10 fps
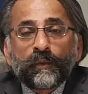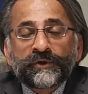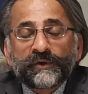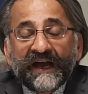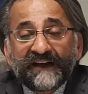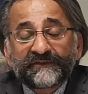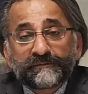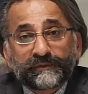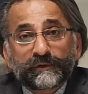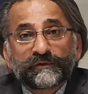you have to
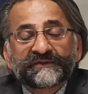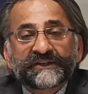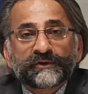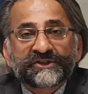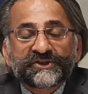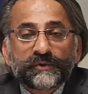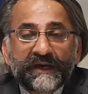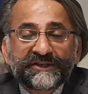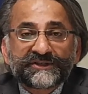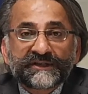prove that your
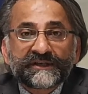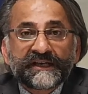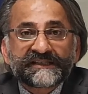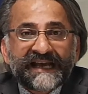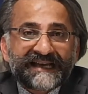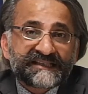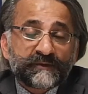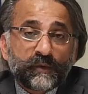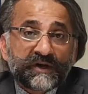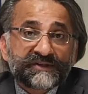situation is as
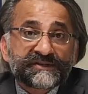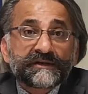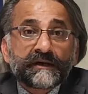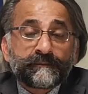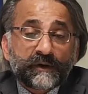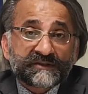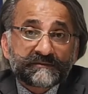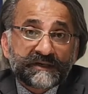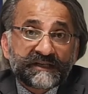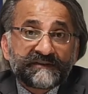it was
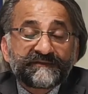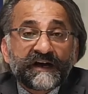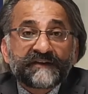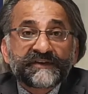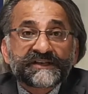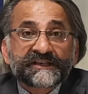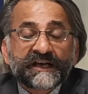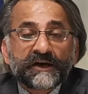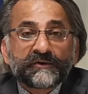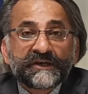approximately 5 years
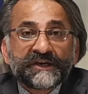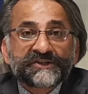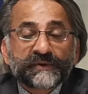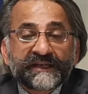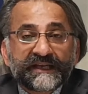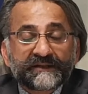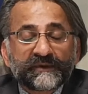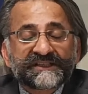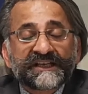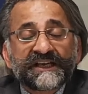ago. So in other
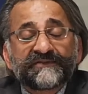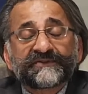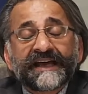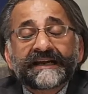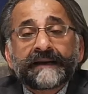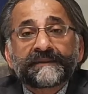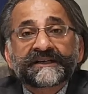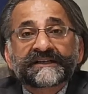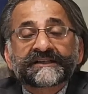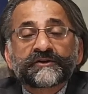words, if that
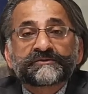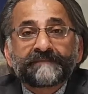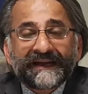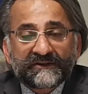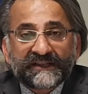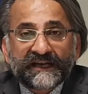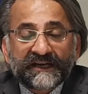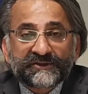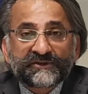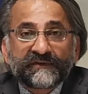applicant goes back to their
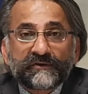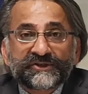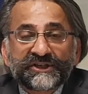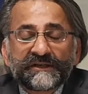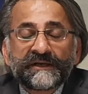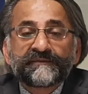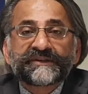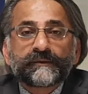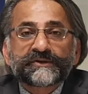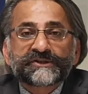country of origin,
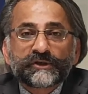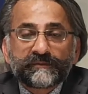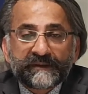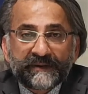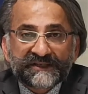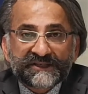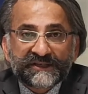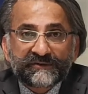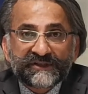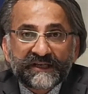they will still be
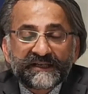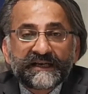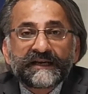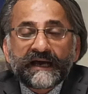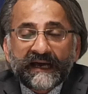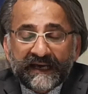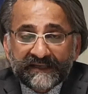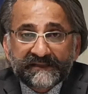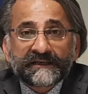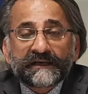persecuted
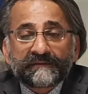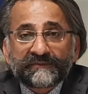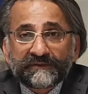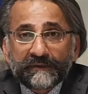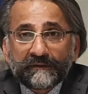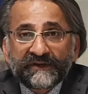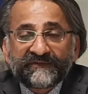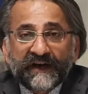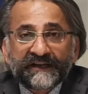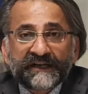as
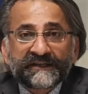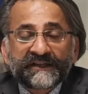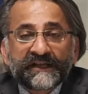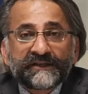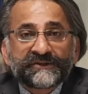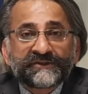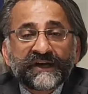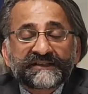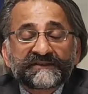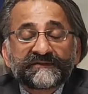defined under the
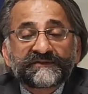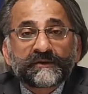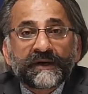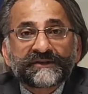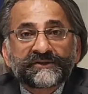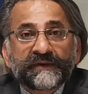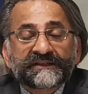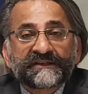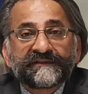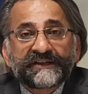1951
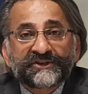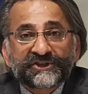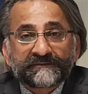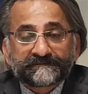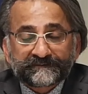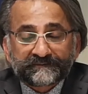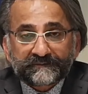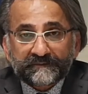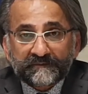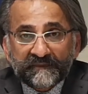UN Convention.
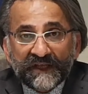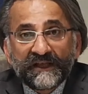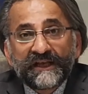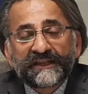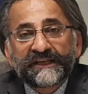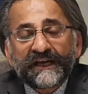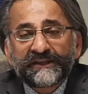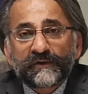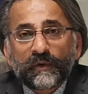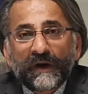The
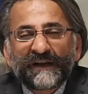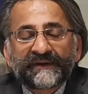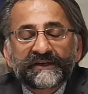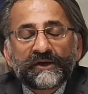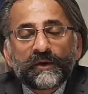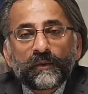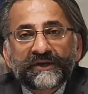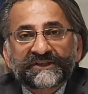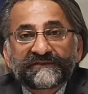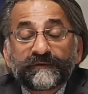other requirement,
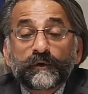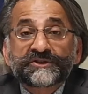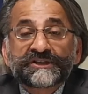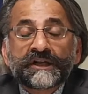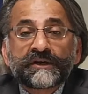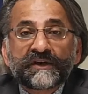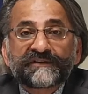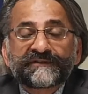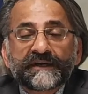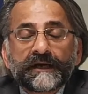which unfortunately a lot
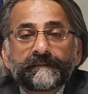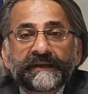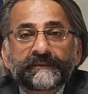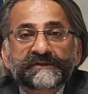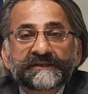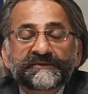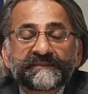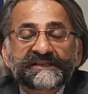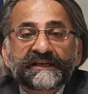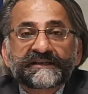of people seem to
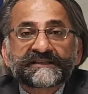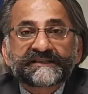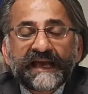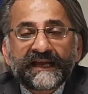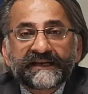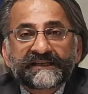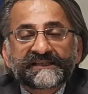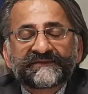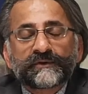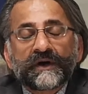misunderstand,
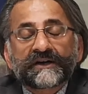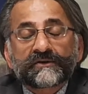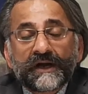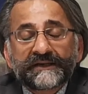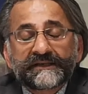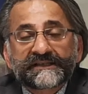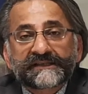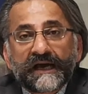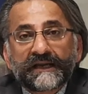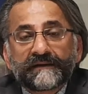is if you are granted
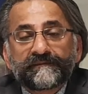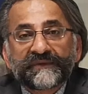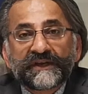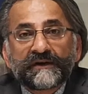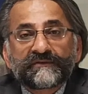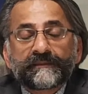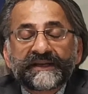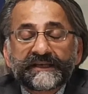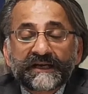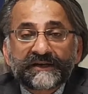asylum from
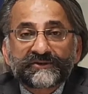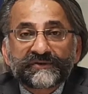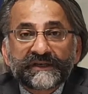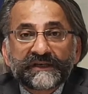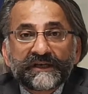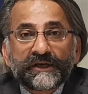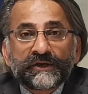any country,